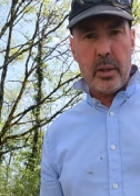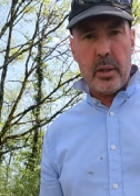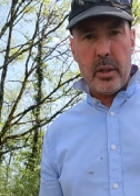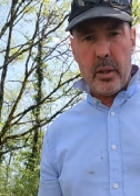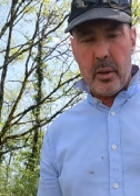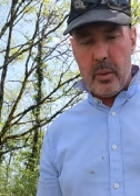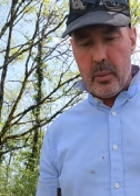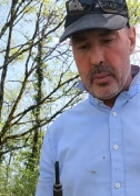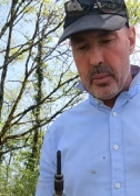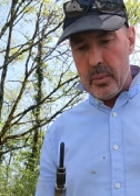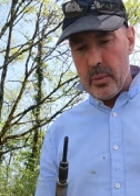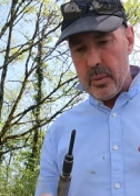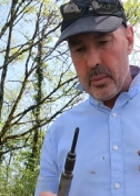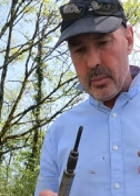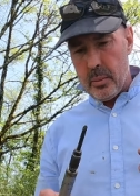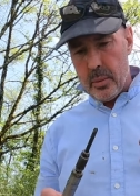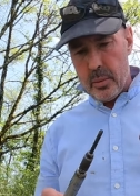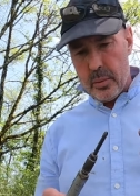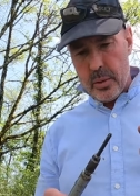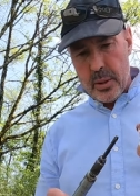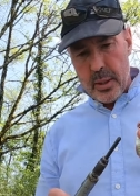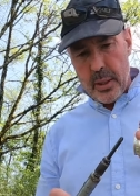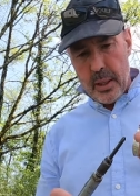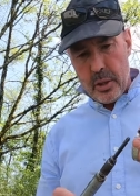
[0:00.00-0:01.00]
to do, we
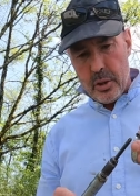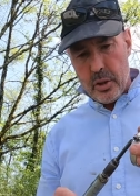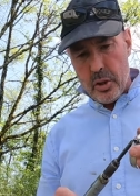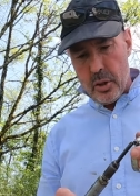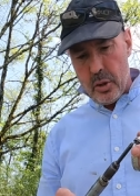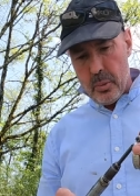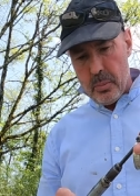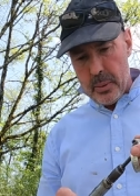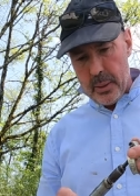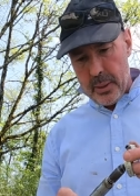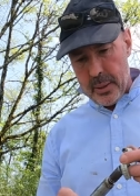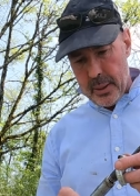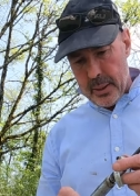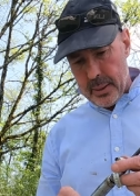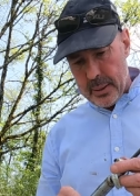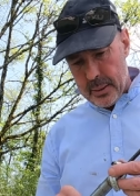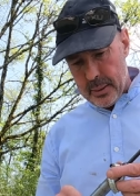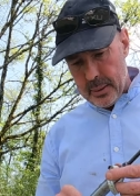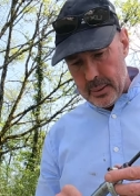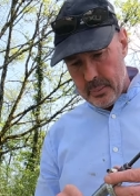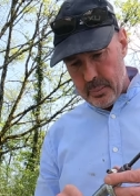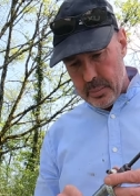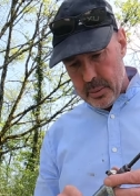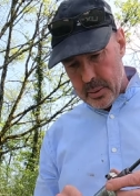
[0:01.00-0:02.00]
used to get a Jubilee
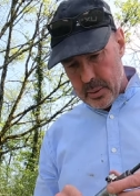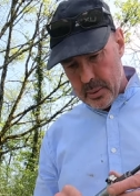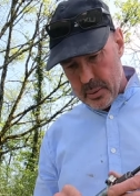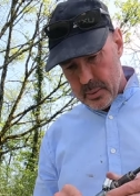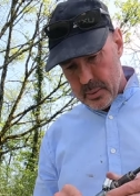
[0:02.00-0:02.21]
clip,